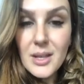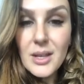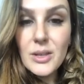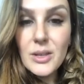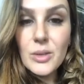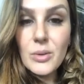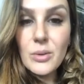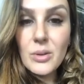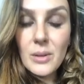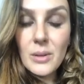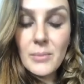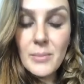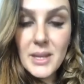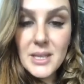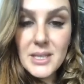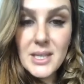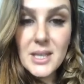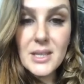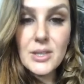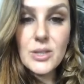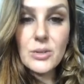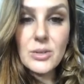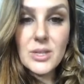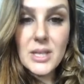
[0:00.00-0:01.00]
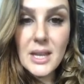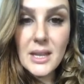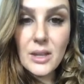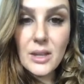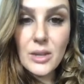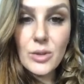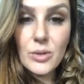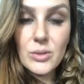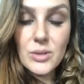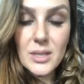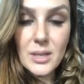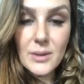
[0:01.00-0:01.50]
you're committed, you're
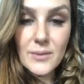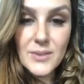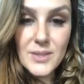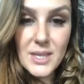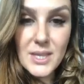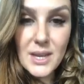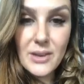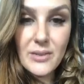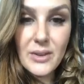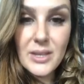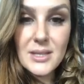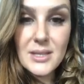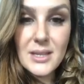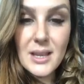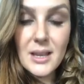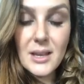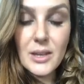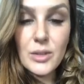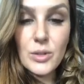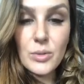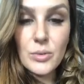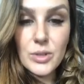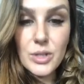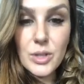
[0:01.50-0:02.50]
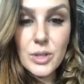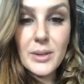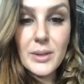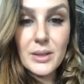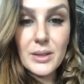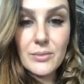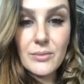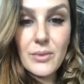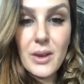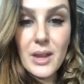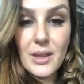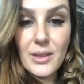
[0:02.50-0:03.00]
taking yourself seriously, and you're doing
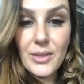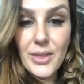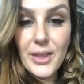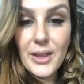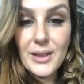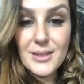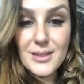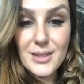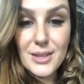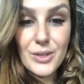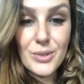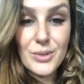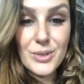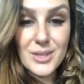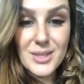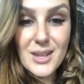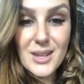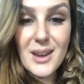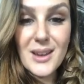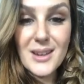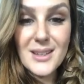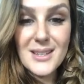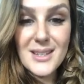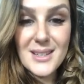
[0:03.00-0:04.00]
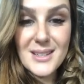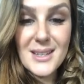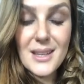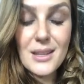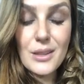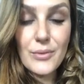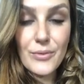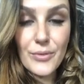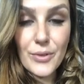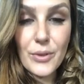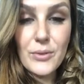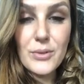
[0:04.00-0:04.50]
the right things, and you're starting to see
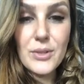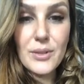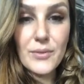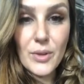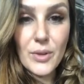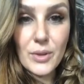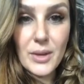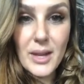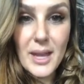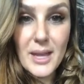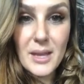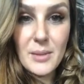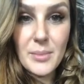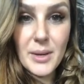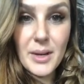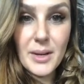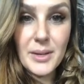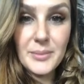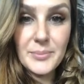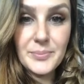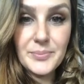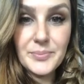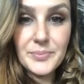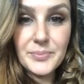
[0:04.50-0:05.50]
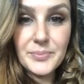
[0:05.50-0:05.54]
the fruits of your labour?